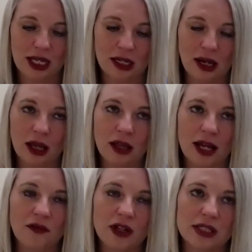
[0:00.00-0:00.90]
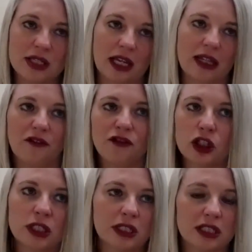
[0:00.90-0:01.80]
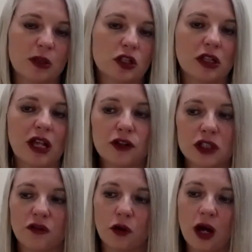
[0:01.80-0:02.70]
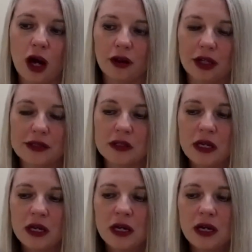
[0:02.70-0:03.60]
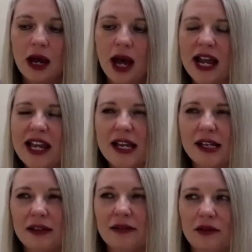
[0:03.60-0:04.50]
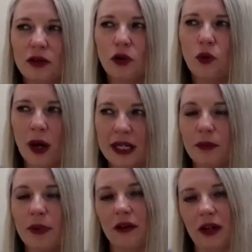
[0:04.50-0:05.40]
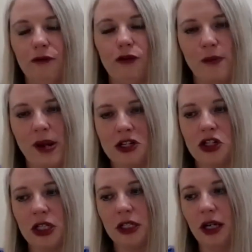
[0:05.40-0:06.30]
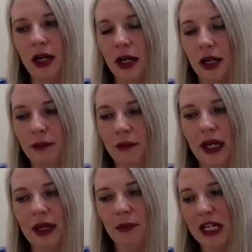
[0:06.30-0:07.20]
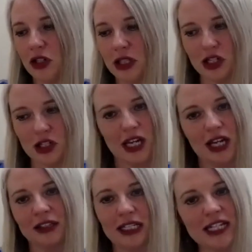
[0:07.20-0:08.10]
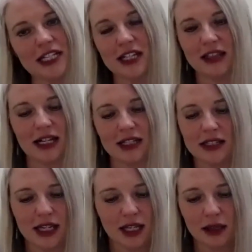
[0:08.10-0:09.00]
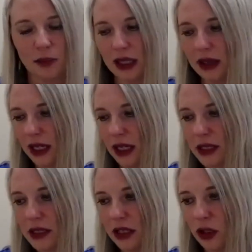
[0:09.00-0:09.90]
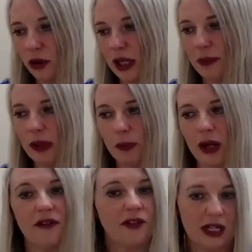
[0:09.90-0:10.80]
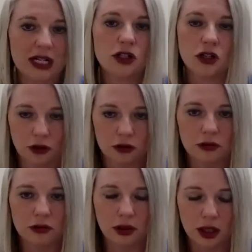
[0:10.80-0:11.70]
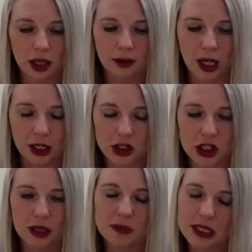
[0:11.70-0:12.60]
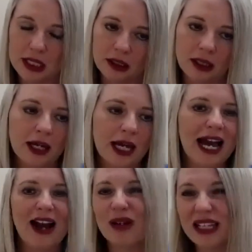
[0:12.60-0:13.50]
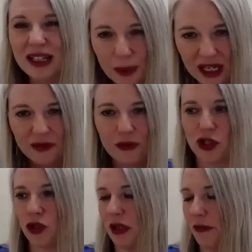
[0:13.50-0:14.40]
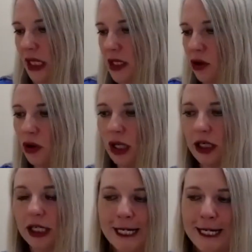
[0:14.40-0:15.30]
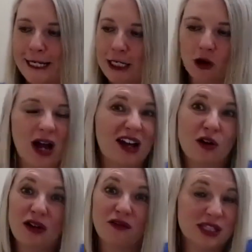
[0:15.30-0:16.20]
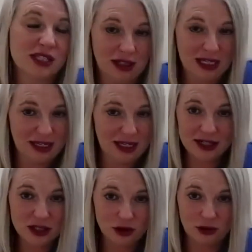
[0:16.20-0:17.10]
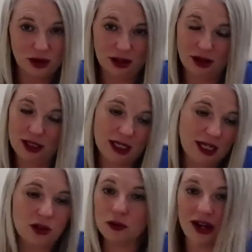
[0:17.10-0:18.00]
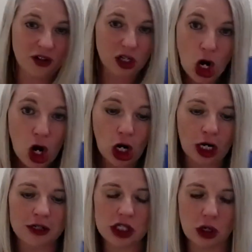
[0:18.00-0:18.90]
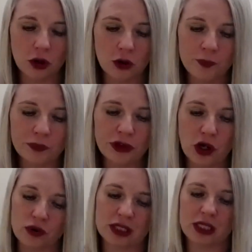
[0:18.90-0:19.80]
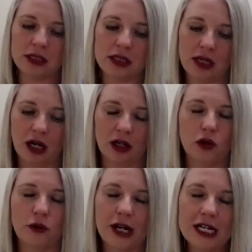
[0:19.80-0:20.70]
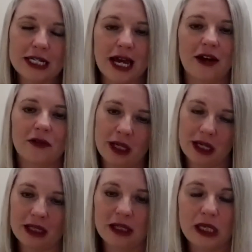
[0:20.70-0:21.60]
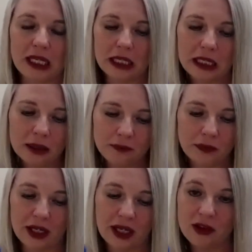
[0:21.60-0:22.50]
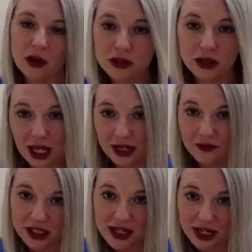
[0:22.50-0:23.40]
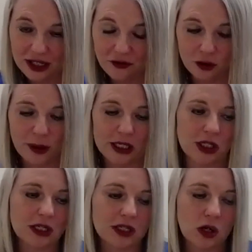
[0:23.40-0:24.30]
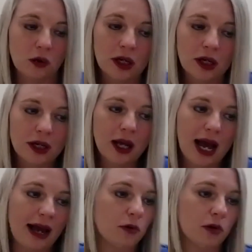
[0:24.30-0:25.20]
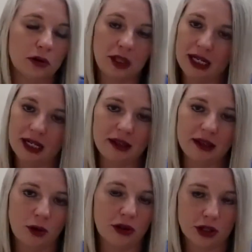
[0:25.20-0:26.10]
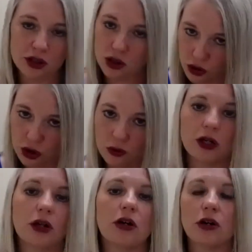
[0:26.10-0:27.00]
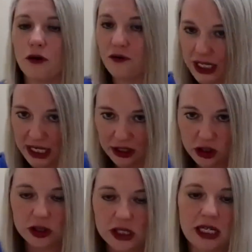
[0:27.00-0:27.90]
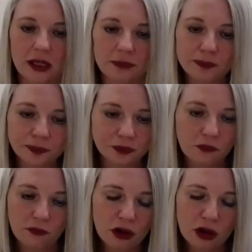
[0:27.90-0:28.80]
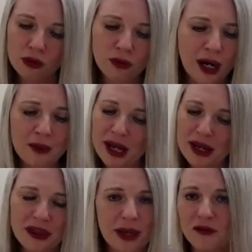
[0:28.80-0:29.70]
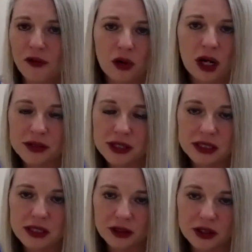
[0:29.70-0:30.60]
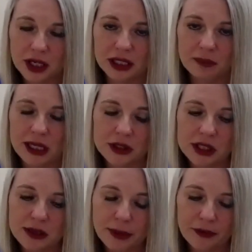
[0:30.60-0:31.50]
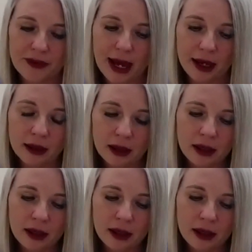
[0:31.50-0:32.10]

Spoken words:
And a lot of it is like that first, especially that first phone call is, I get quite a bit of information and patients just kind of lead into the next thing. The big thing is, a lot of people have financial hardships, and how am I going to pay for treatment, or, how do I physically get to the clinic? I don't have a car. So those things are great to have a bit at the beginning. Again, those are a lot of anxiety for patients. So I will connect them with our social worker or financial team right away. They make phone calls and start talking to patients about that.